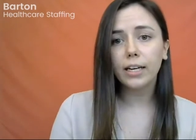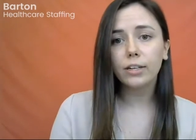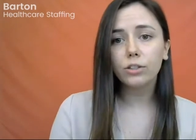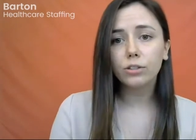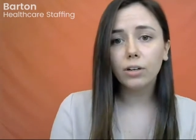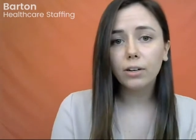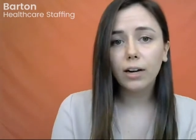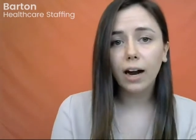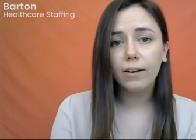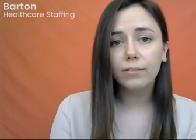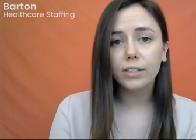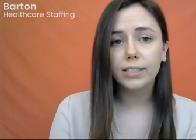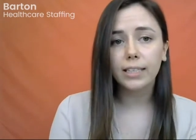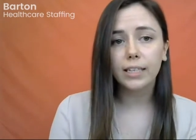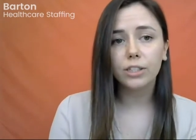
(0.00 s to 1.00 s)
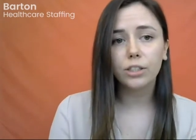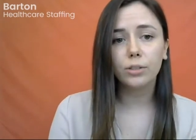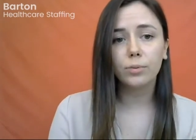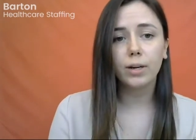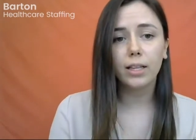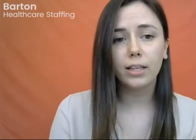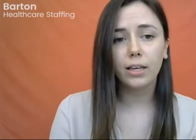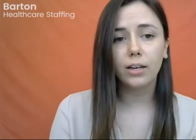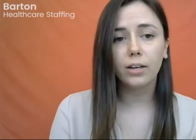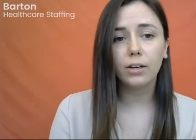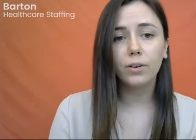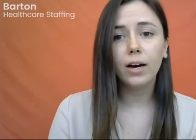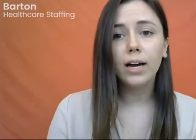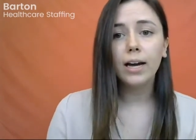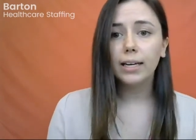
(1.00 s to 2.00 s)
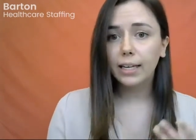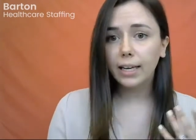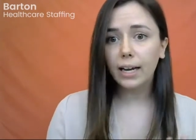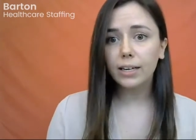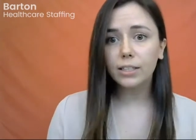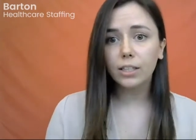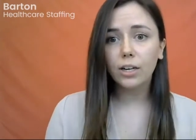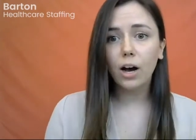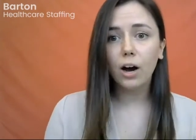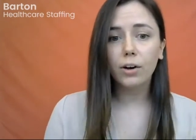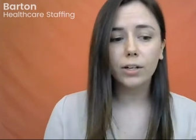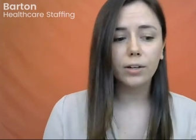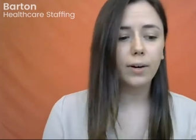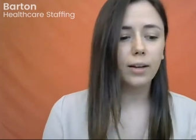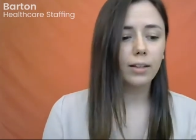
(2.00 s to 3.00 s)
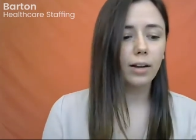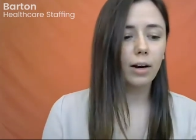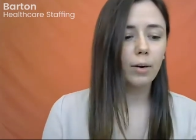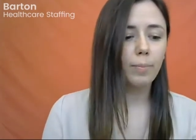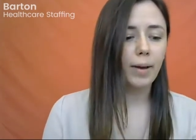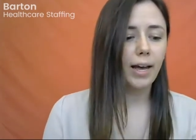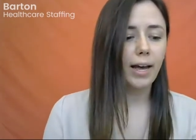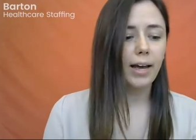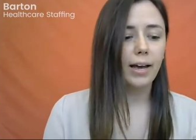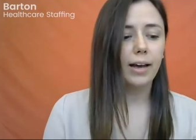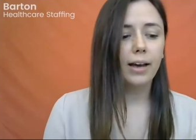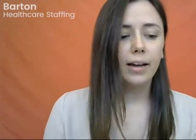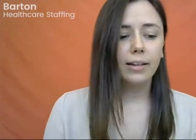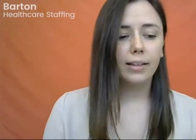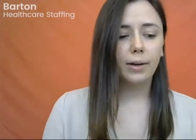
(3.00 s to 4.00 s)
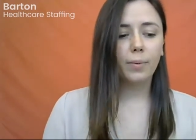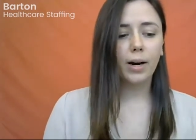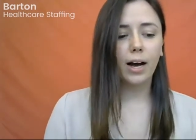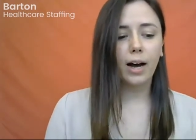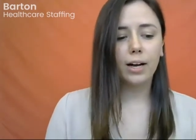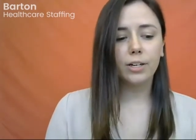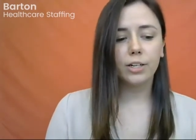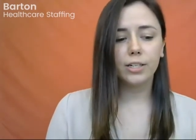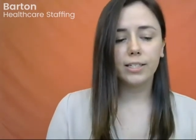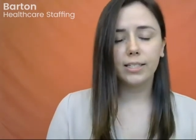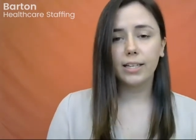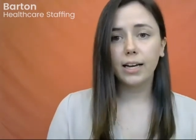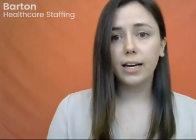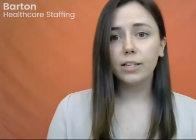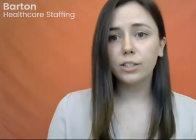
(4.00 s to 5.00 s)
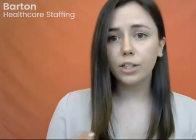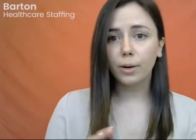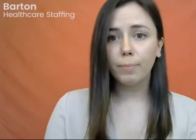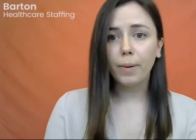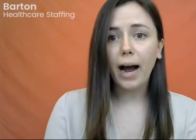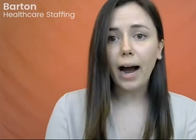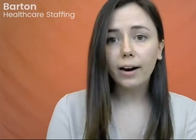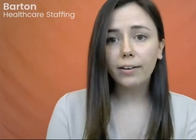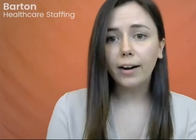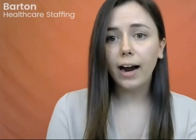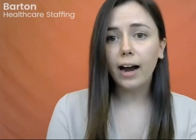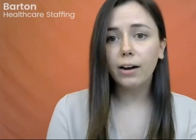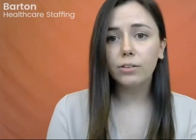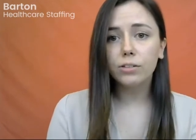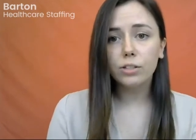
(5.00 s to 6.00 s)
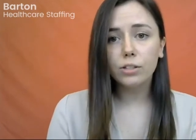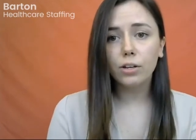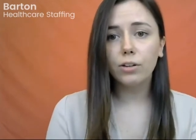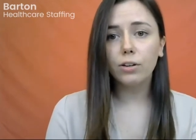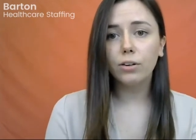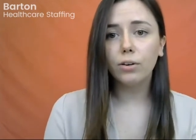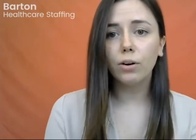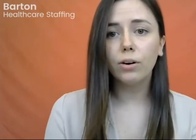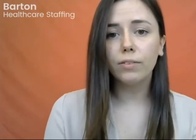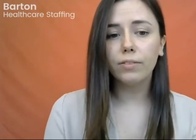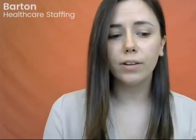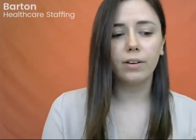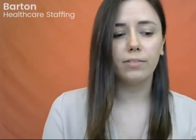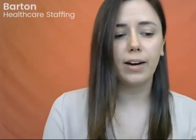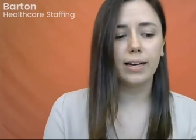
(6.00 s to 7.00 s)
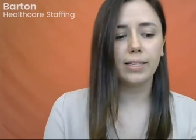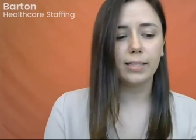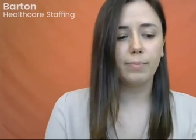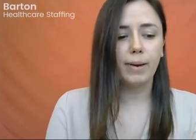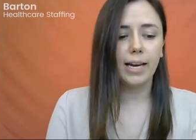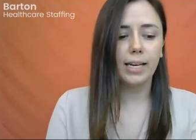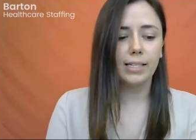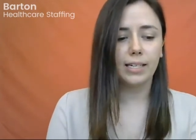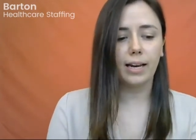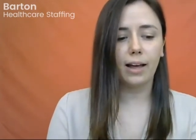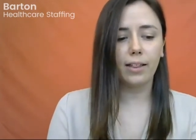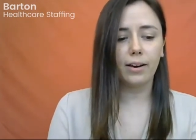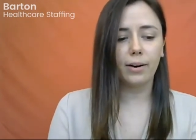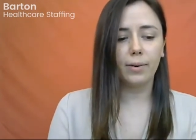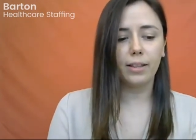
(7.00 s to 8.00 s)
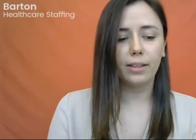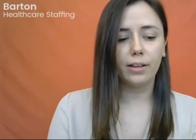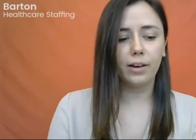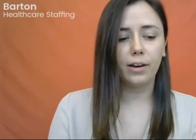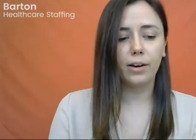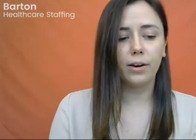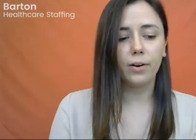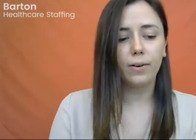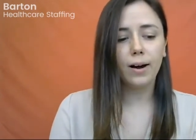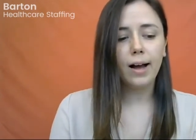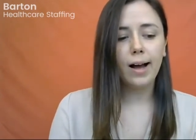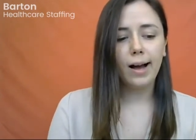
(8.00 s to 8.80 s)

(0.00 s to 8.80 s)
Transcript: intro conversation with you, get to know you a little bit. They want to understand your background, so they'll go over the resume together with you,